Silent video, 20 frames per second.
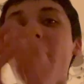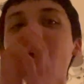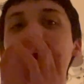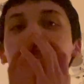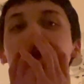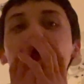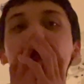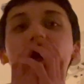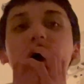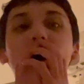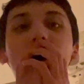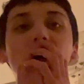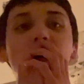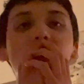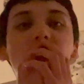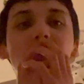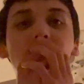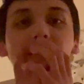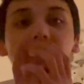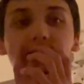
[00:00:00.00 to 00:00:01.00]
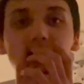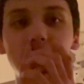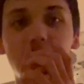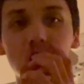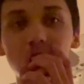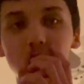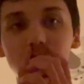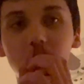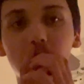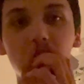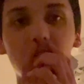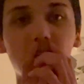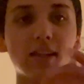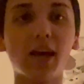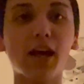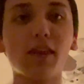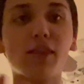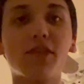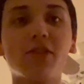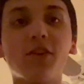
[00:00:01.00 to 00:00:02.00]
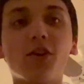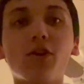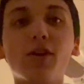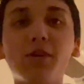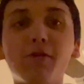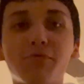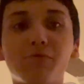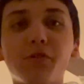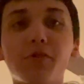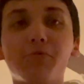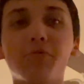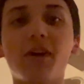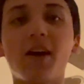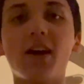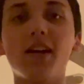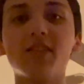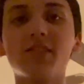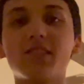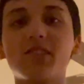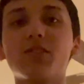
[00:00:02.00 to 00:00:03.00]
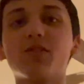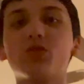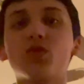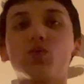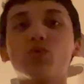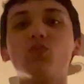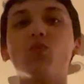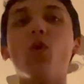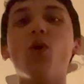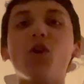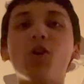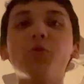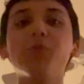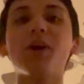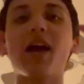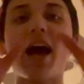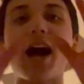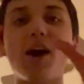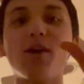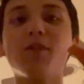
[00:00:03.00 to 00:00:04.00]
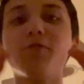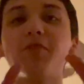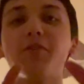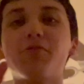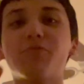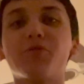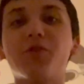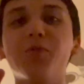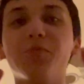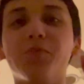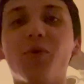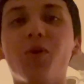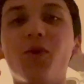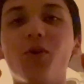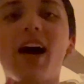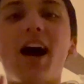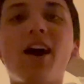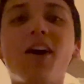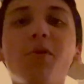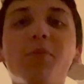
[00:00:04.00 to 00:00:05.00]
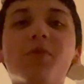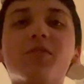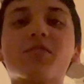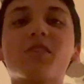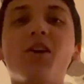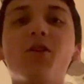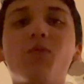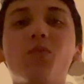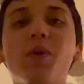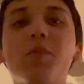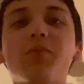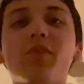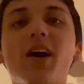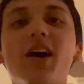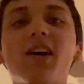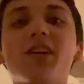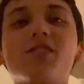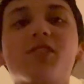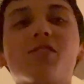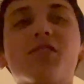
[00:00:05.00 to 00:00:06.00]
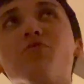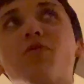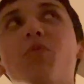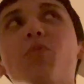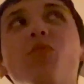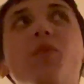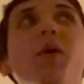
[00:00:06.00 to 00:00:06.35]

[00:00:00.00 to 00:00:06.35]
and I'm not even exaggerating, like 30 fruit flies swarmed out of the fruit bowl. I almost got whiplash from